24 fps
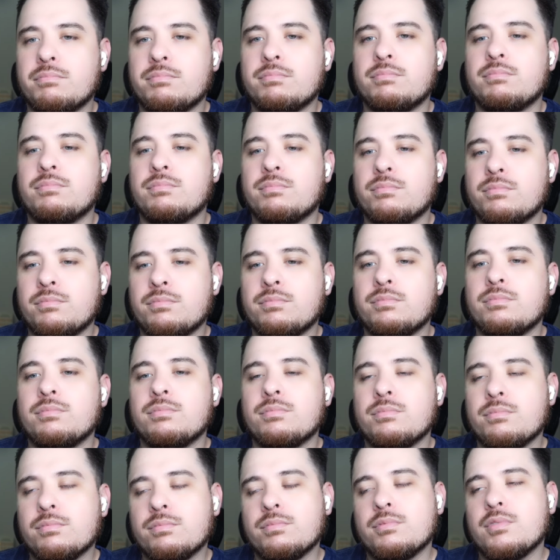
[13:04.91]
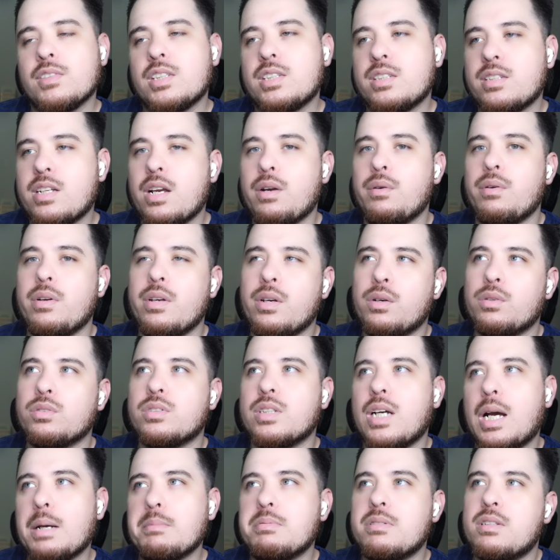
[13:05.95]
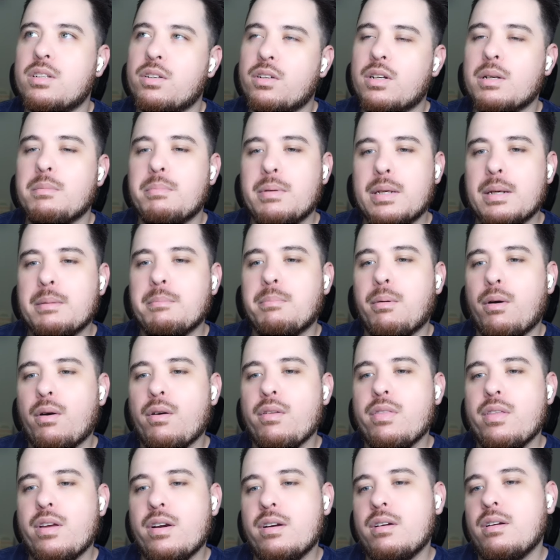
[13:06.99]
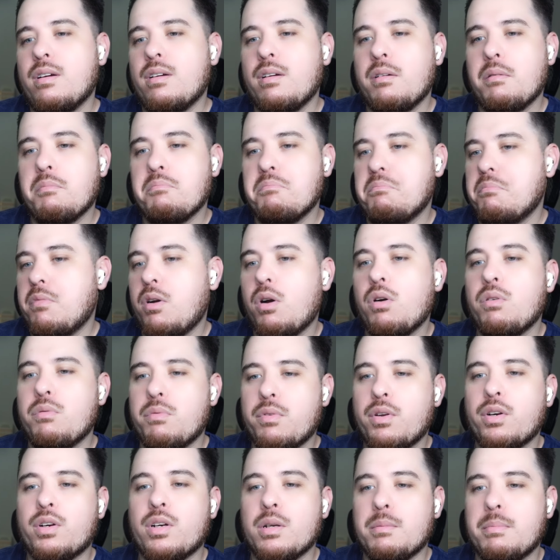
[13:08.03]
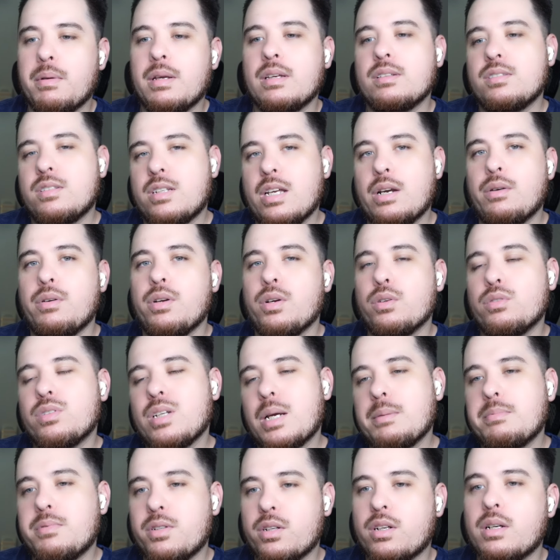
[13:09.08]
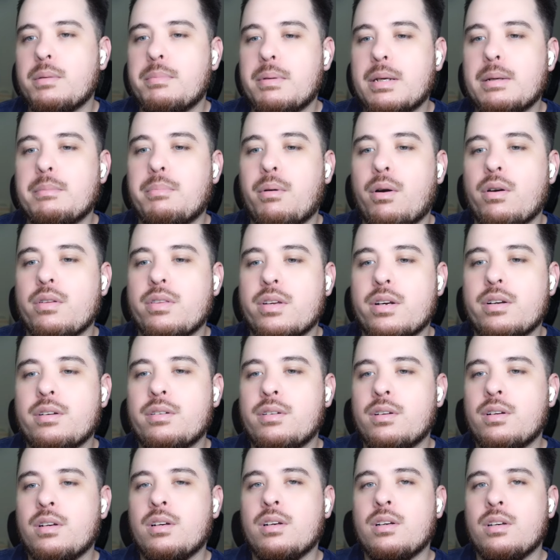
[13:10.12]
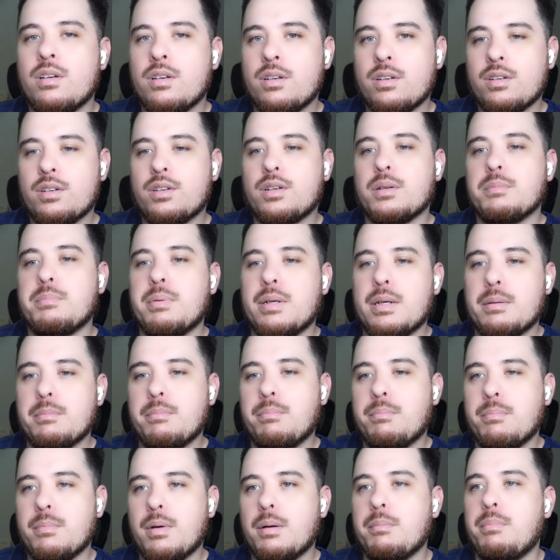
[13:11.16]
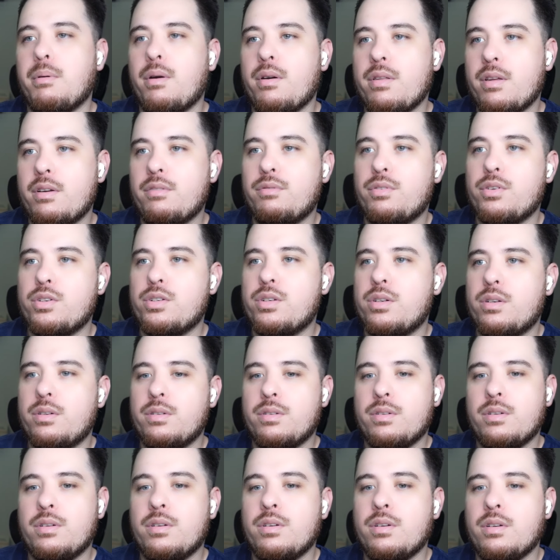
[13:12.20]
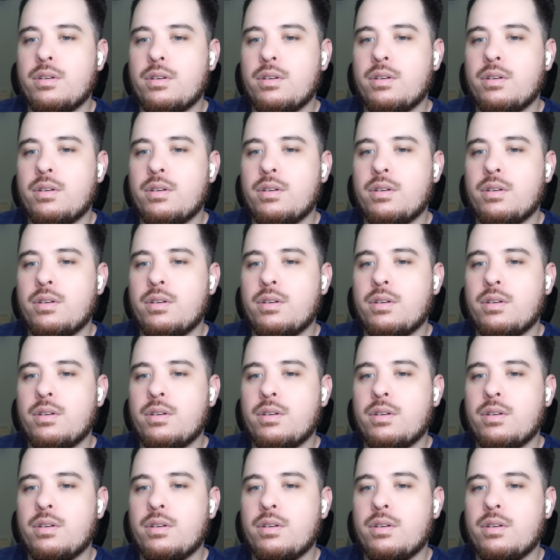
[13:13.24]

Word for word: going stereotypes there could be a bar there um, there could be stereotypes there could be a bar there could be a, a bar there for sure. Uh,